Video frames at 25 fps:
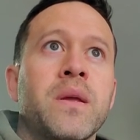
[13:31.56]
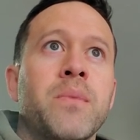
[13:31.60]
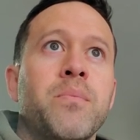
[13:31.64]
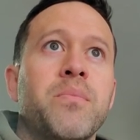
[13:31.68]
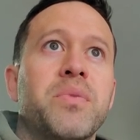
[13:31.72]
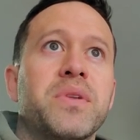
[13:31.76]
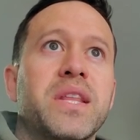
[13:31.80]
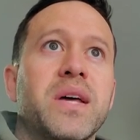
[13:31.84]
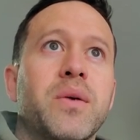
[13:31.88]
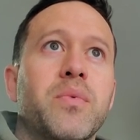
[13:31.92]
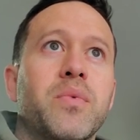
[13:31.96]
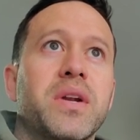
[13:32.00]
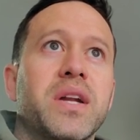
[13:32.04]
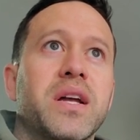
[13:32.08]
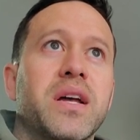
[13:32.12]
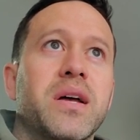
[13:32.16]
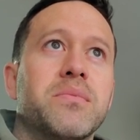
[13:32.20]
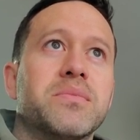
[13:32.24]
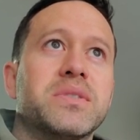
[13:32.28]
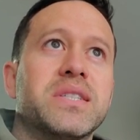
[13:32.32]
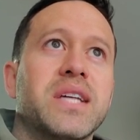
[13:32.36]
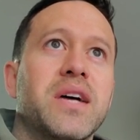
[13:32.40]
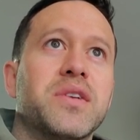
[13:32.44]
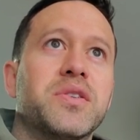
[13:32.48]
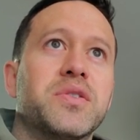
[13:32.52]
But then when it
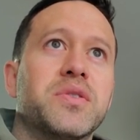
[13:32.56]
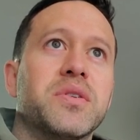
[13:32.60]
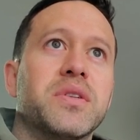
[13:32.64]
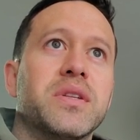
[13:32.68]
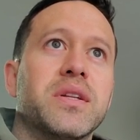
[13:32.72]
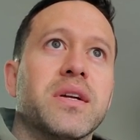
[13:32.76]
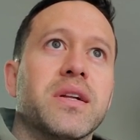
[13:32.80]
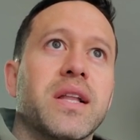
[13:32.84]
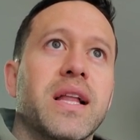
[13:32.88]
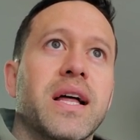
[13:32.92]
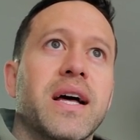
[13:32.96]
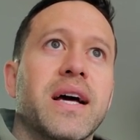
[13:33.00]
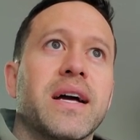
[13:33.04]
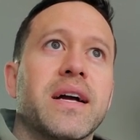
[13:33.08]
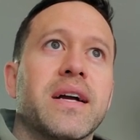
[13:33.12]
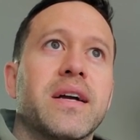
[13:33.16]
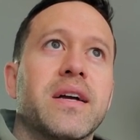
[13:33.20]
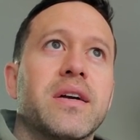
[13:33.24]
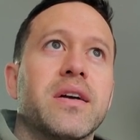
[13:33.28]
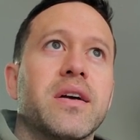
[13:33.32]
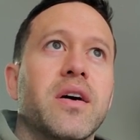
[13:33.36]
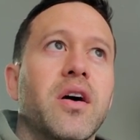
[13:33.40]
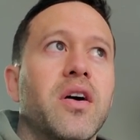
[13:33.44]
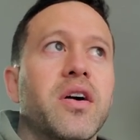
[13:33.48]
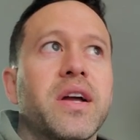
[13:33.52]
comes down to it, they're like,
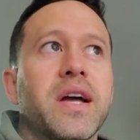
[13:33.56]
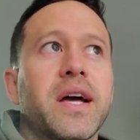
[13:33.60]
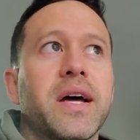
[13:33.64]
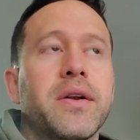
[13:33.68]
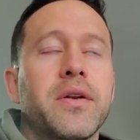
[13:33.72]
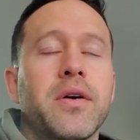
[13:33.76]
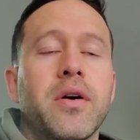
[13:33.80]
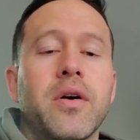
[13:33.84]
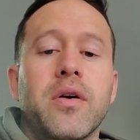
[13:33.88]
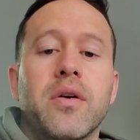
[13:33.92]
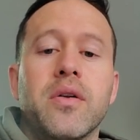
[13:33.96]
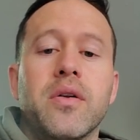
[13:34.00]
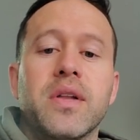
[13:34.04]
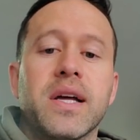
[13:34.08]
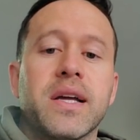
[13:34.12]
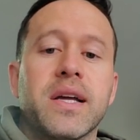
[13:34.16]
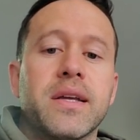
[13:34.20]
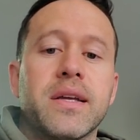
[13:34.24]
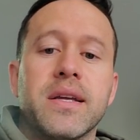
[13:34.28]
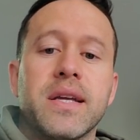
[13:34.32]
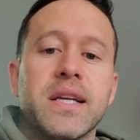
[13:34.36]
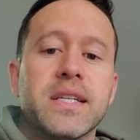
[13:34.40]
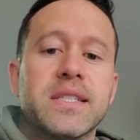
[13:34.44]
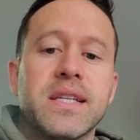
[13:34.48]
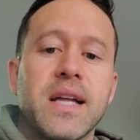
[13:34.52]
oh yeah, no,
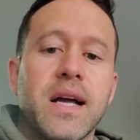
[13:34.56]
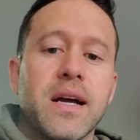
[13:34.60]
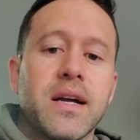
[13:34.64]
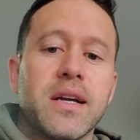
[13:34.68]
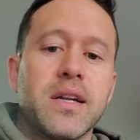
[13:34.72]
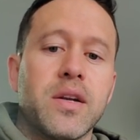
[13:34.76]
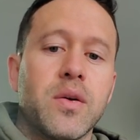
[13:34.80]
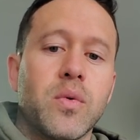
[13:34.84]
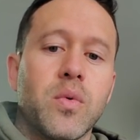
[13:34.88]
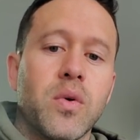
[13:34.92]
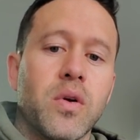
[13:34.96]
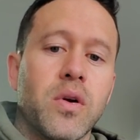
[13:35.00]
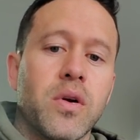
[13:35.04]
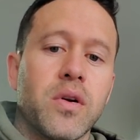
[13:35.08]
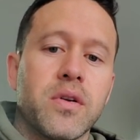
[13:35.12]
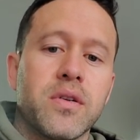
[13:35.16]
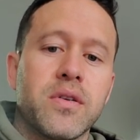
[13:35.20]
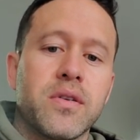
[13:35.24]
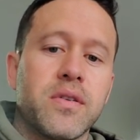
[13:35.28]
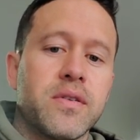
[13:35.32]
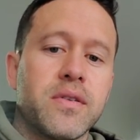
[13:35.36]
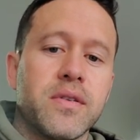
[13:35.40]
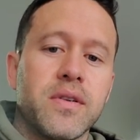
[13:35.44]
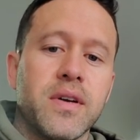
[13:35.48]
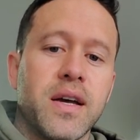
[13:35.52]
like it's not going to work.
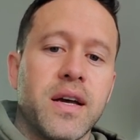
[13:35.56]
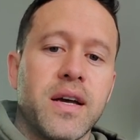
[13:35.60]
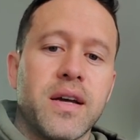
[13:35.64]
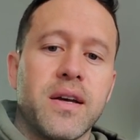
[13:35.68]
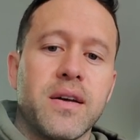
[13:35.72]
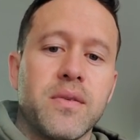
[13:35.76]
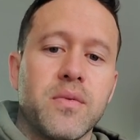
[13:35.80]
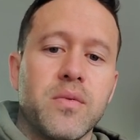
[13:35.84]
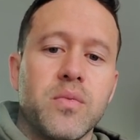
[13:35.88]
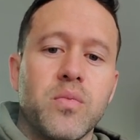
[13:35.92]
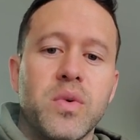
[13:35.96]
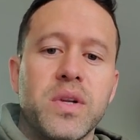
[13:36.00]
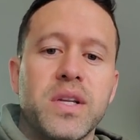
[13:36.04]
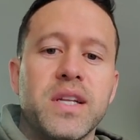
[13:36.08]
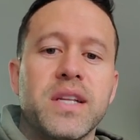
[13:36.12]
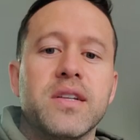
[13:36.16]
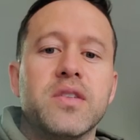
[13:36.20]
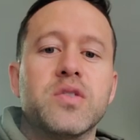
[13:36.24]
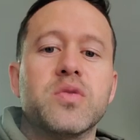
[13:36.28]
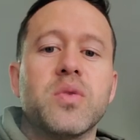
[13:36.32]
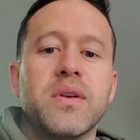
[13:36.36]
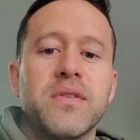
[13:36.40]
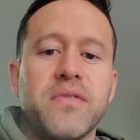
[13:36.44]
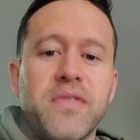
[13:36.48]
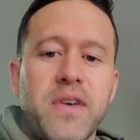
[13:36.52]
Uh, we need
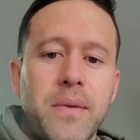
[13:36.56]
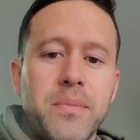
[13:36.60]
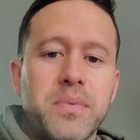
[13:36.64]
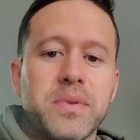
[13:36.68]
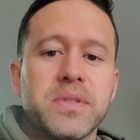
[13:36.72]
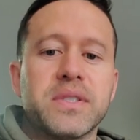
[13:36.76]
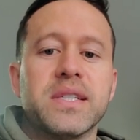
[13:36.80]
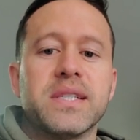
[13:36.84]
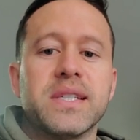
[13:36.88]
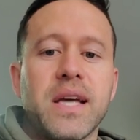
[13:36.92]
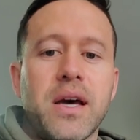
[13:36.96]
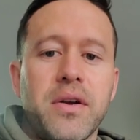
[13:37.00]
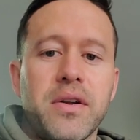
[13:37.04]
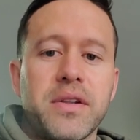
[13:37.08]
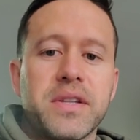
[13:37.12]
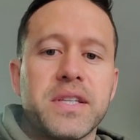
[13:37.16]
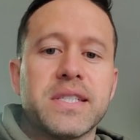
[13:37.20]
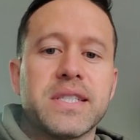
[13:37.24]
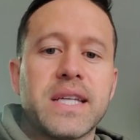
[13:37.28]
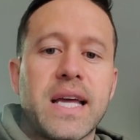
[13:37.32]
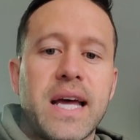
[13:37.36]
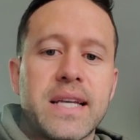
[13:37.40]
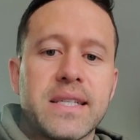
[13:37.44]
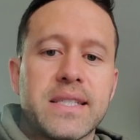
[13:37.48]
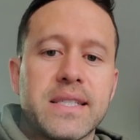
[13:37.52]
25% down on
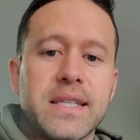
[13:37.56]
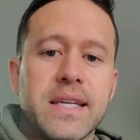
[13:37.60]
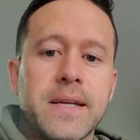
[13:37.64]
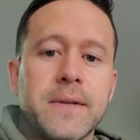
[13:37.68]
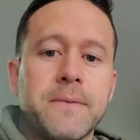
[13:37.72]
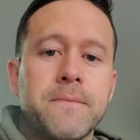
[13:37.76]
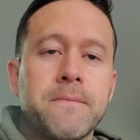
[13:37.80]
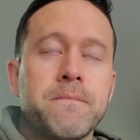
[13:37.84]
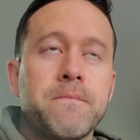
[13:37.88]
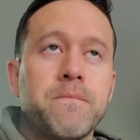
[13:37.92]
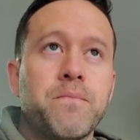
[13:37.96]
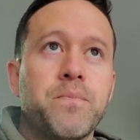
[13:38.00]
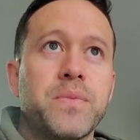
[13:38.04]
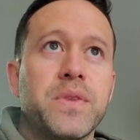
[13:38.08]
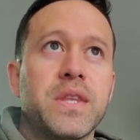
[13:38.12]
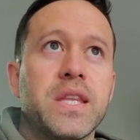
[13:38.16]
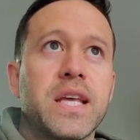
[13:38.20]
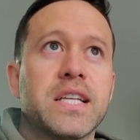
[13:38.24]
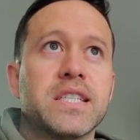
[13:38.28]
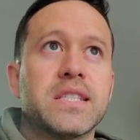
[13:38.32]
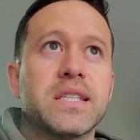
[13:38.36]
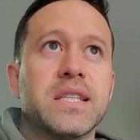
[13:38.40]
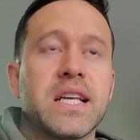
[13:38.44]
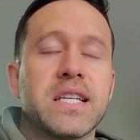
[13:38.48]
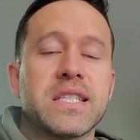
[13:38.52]
this asset.
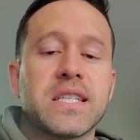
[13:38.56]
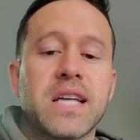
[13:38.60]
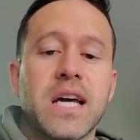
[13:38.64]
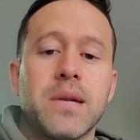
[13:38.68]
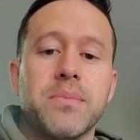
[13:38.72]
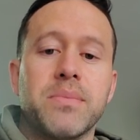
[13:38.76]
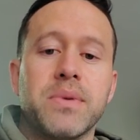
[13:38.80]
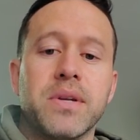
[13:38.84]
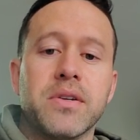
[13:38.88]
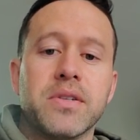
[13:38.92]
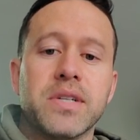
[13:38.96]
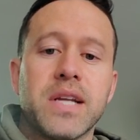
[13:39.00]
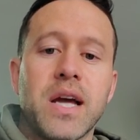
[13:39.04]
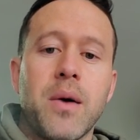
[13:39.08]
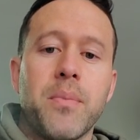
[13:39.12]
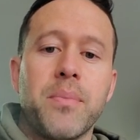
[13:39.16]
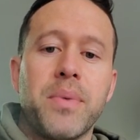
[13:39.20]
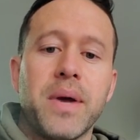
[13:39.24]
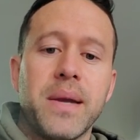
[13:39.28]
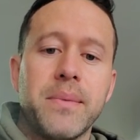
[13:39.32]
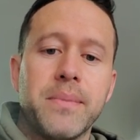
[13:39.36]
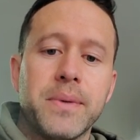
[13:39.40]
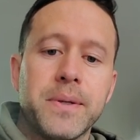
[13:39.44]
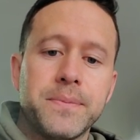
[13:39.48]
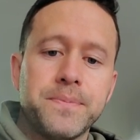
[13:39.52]
That's, that's got to be your down
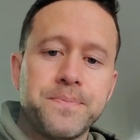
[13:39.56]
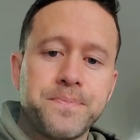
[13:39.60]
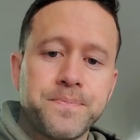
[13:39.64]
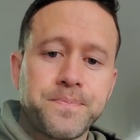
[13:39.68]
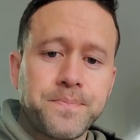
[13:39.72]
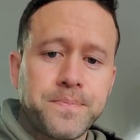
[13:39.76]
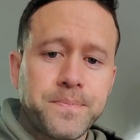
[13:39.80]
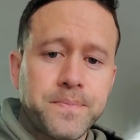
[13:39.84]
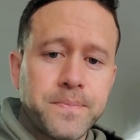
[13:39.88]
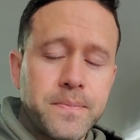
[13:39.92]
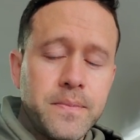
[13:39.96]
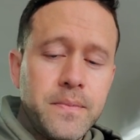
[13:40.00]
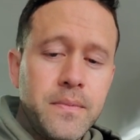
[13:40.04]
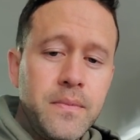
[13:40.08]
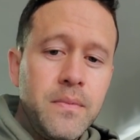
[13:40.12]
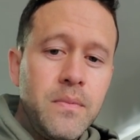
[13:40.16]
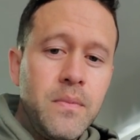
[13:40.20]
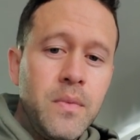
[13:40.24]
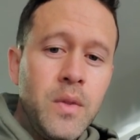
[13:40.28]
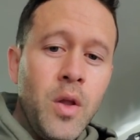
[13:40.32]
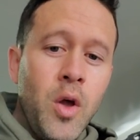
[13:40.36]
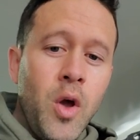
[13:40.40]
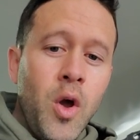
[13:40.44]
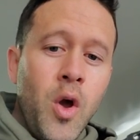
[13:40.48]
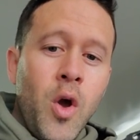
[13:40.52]
payment.
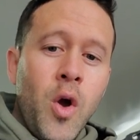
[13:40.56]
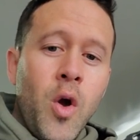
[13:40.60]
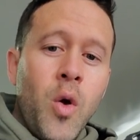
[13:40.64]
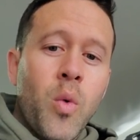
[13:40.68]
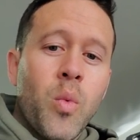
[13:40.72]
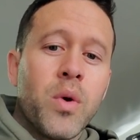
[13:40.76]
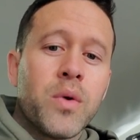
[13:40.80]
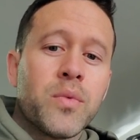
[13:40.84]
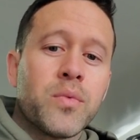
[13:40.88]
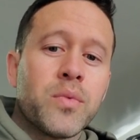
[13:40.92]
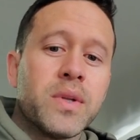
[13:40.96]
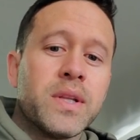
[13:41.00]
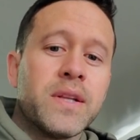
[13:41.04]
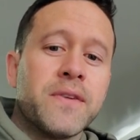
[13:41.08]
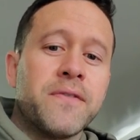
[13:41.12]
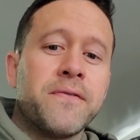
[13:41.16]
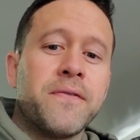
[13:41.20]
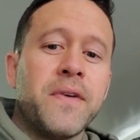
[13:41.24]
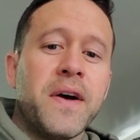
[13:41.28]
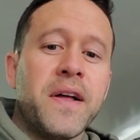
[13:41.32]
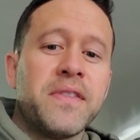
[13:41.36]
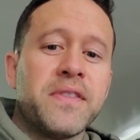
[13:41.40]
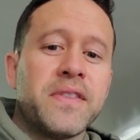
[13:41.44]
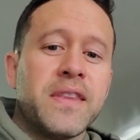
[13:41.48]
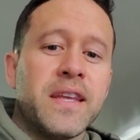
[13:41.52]
One really
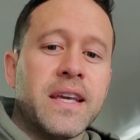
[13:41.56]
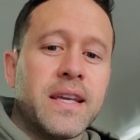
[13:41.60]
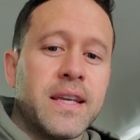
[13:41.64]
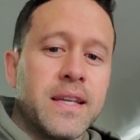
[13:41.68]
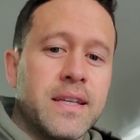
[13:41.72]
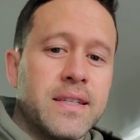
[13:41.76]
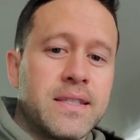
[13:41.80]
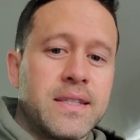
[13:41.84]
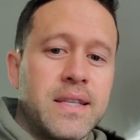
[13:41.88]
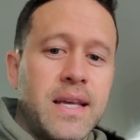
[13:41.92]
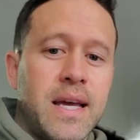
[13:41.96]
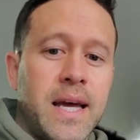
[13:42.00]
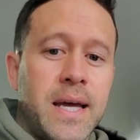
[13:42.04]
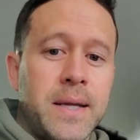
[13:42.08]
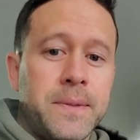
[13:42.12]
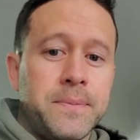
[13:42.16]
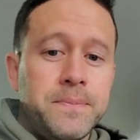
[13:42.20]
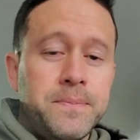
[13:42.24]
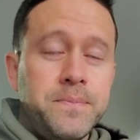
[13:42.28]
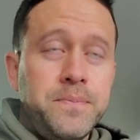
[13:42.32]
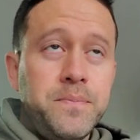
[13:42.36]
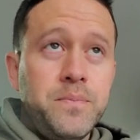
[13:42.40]
fun thing is that